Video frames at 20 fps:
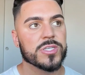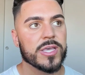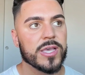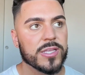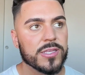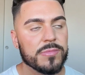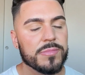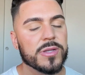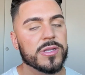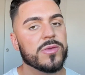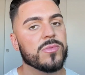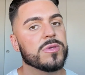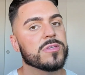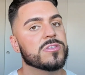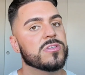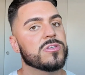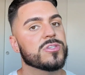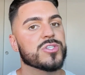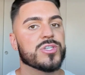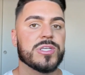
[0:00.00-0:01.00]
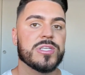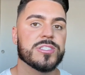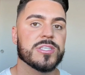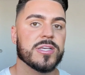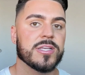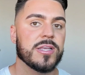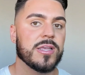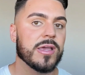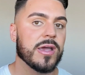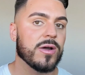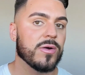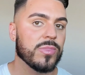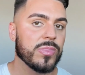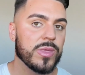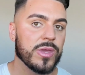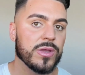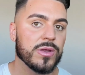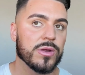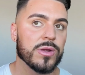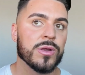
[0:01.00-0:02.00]
anybody with social anxiety out
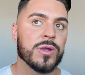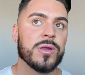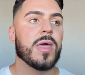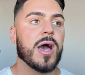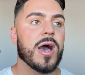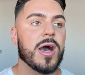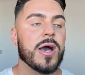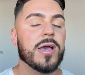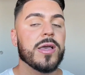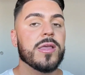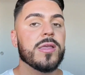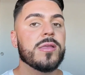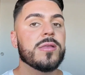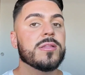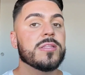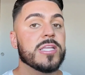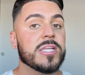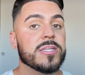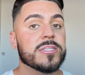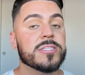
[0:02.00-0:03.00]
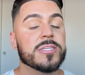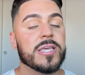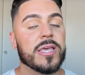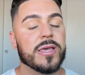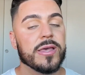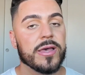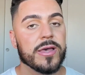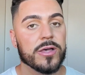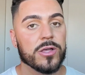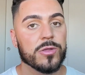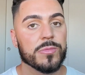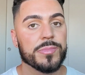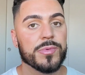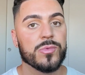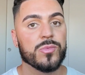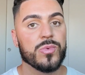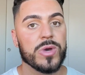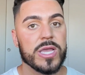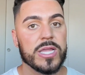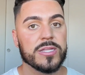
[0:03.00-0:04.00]
there, I needed to get help
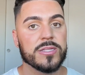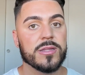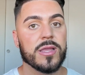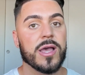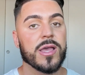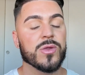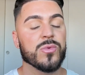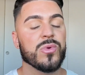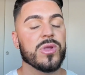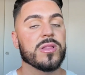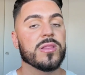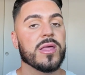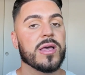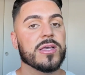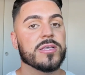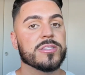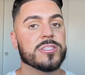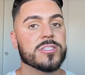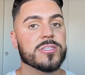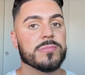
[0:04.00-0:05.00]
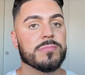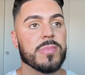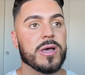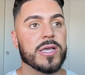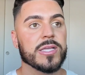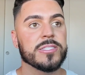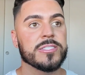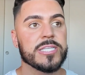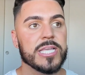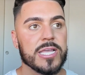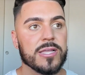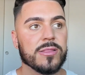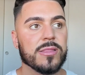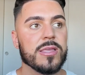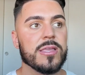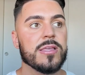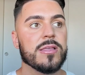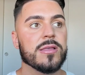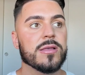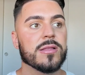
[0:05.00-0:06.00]
when I realized my daily